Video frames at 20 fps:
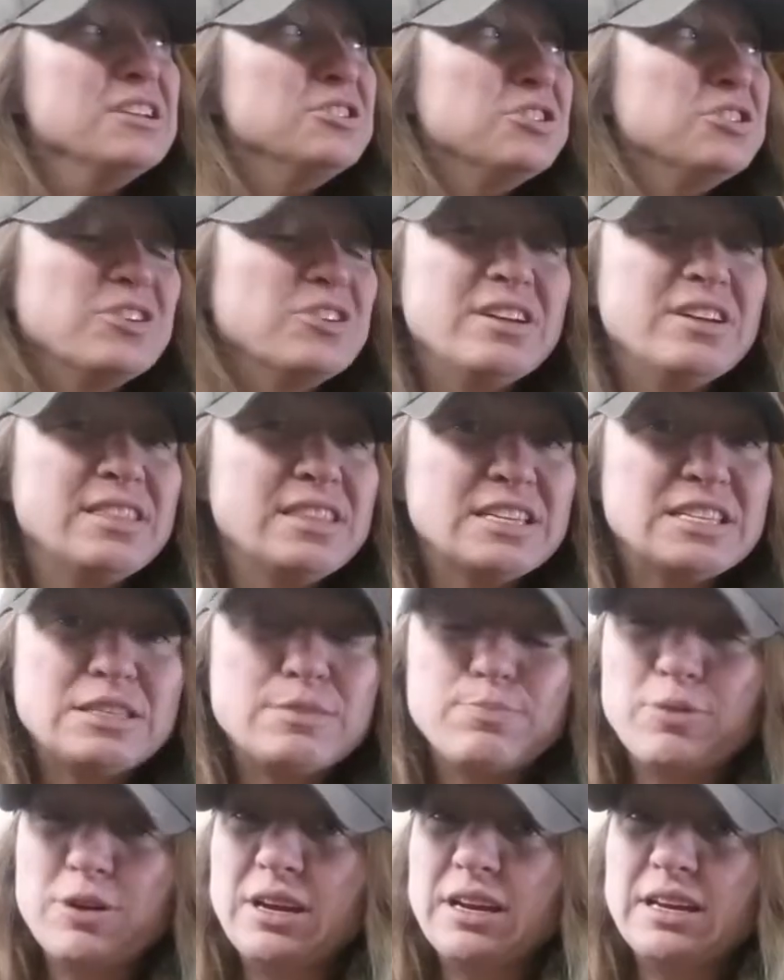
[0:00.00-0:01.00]
During the
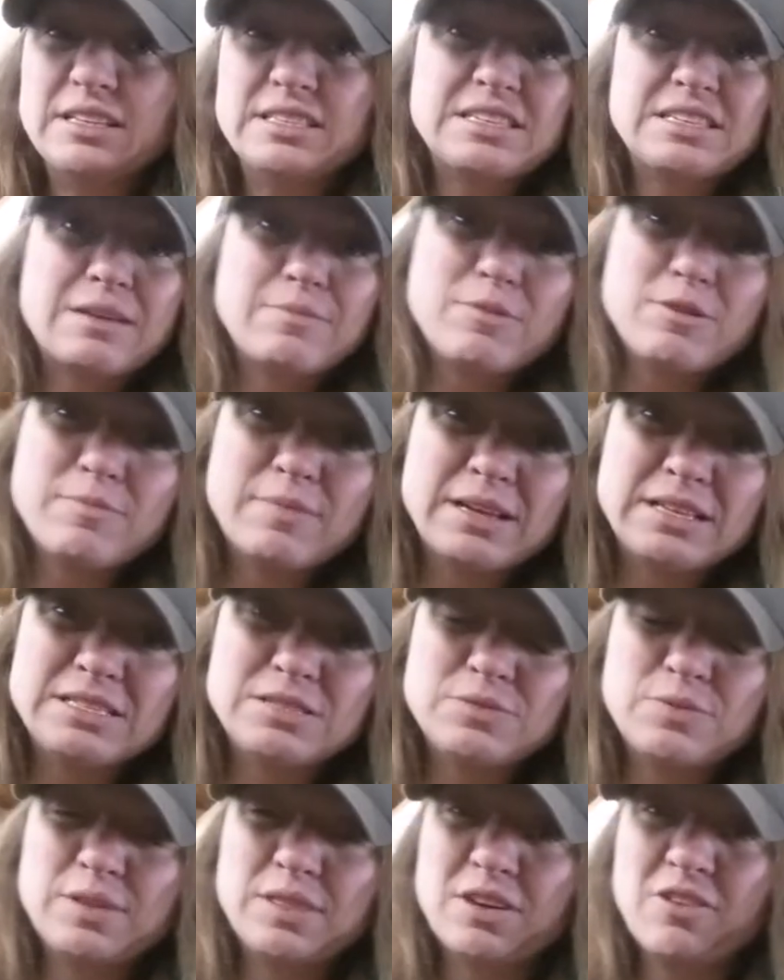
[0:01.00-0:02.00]
spring and summer
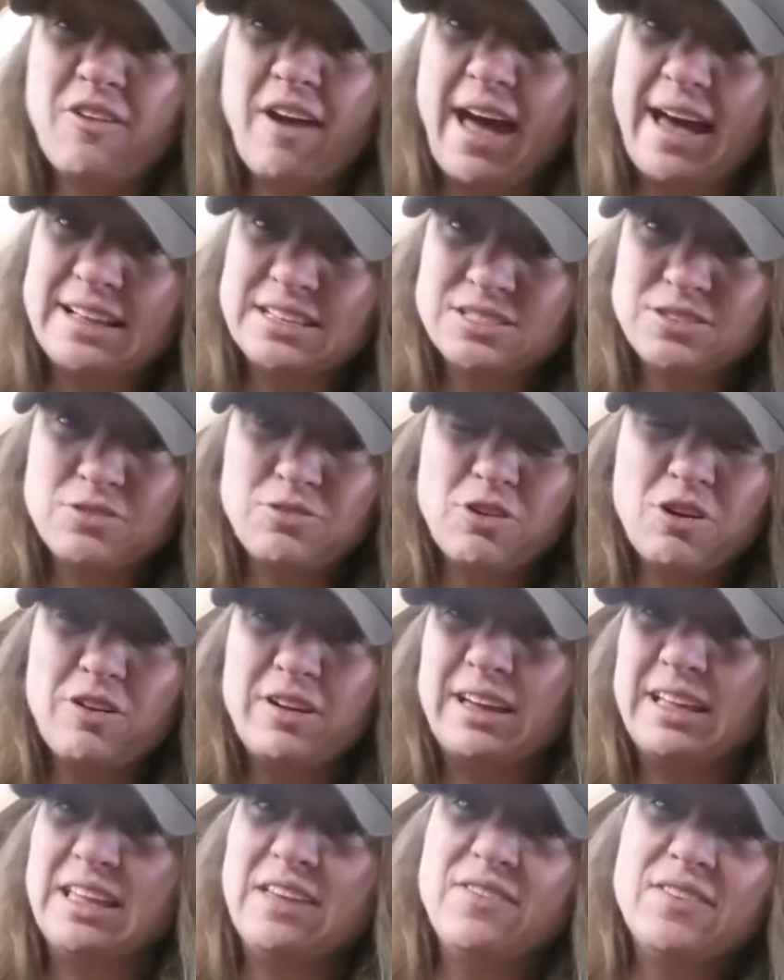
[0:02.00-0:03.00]
months when the grass are
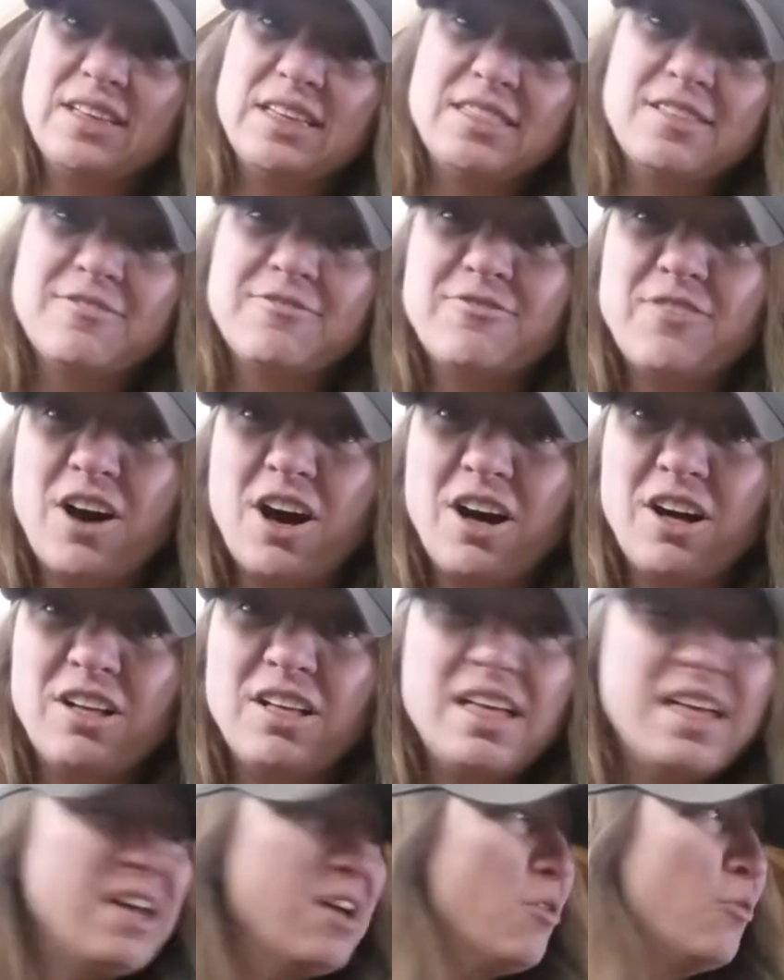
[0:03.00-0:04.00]
growing, and even in the
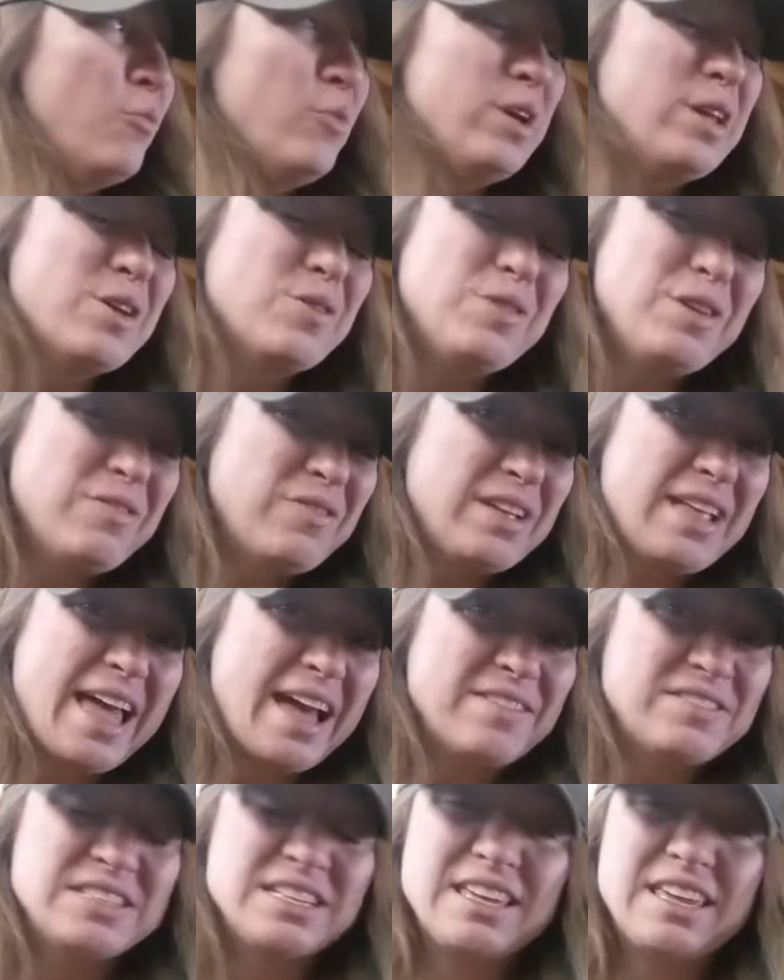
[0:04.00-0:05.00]
fall, we don't even
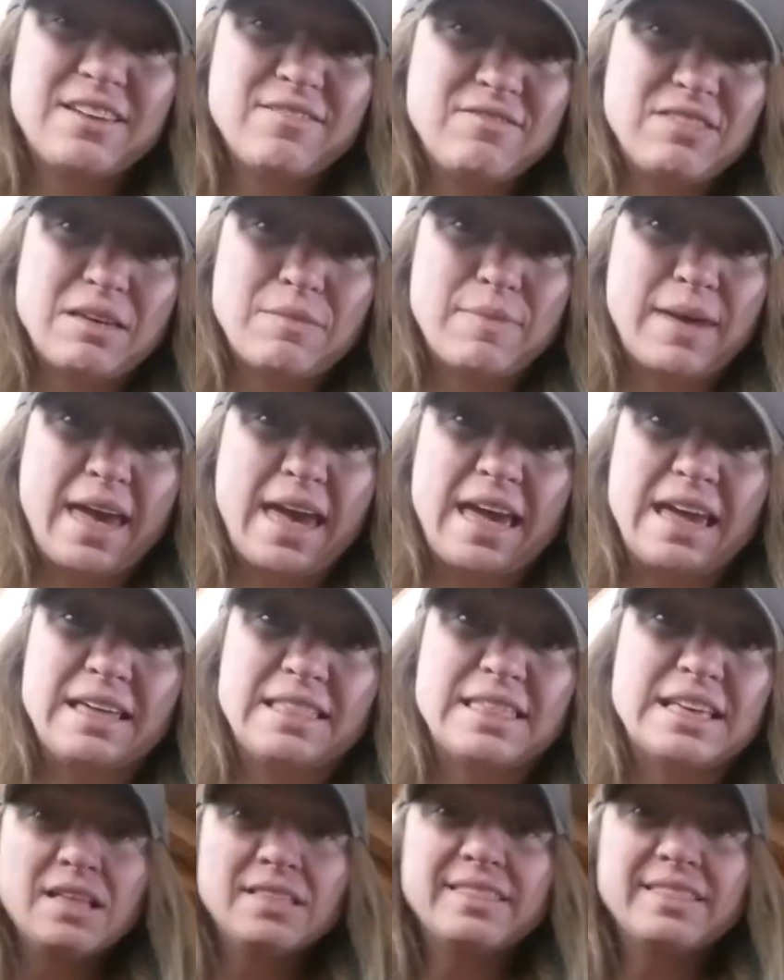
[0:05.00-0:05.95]
have to give them hay.